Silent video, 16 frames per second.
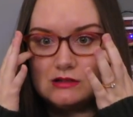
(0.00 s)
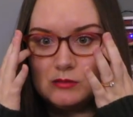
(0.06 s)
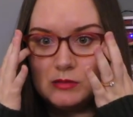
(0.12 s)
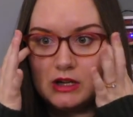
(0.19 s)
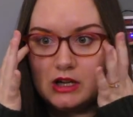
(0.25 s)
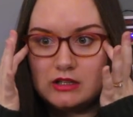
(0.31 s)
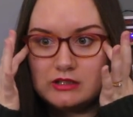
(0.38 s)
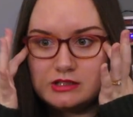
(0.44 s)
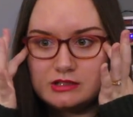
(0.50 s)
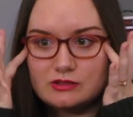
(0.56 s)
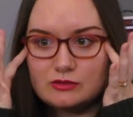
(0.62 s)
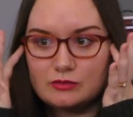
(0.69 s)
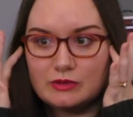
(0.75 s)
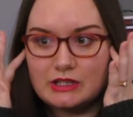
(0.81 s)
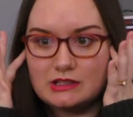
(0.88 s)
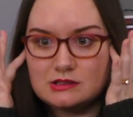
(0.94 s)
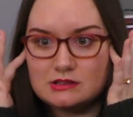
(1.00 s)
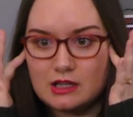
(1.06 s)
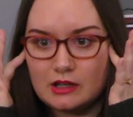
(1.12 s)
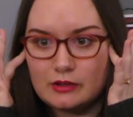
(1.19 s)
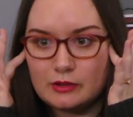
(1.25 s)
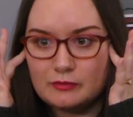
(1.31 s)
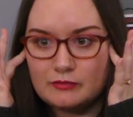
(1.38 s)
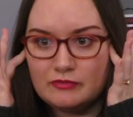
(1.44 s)
Oh my gosh, these are rings to
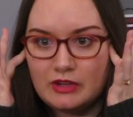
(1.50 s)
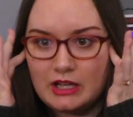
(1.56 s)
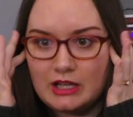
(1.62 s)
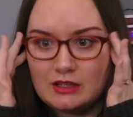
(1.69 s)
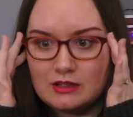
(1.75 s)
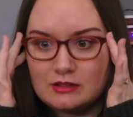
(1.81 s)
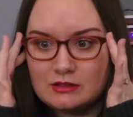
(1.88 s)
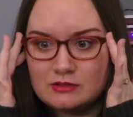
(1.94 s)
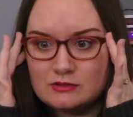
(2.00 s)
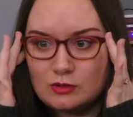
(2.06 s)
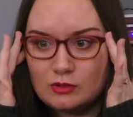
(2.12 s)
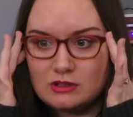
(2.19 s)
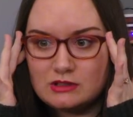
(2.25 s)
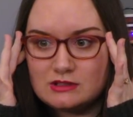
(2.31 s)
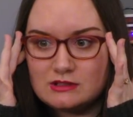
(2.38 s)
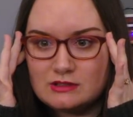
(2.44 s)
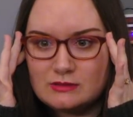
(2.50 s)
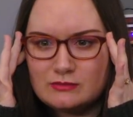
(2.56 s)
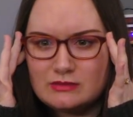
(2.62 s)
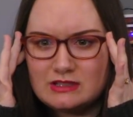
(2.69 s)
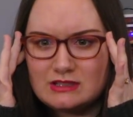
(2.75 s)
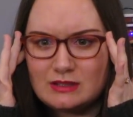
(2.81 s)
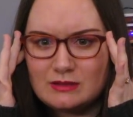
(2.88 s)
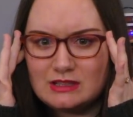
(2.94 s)
other fucking solar
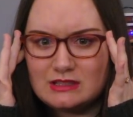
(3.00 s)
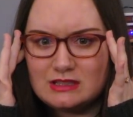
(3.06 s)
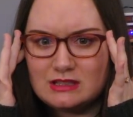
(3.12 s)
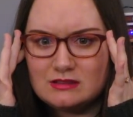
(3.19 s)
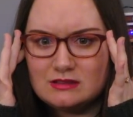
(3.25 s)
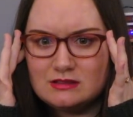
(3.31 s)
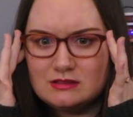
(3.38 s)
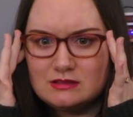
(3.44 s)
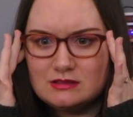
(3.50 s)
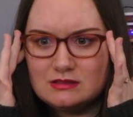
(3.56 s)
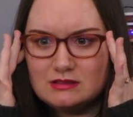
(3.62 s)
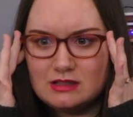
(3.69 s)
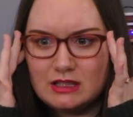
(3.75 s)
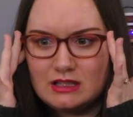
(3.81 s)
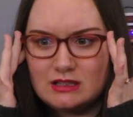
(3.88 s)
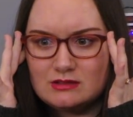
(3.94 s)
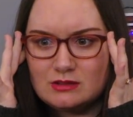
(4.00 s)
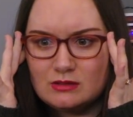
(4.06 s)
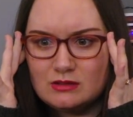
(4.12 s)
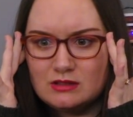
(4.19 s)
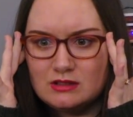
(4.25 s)
systems. Is that what they said? I think so.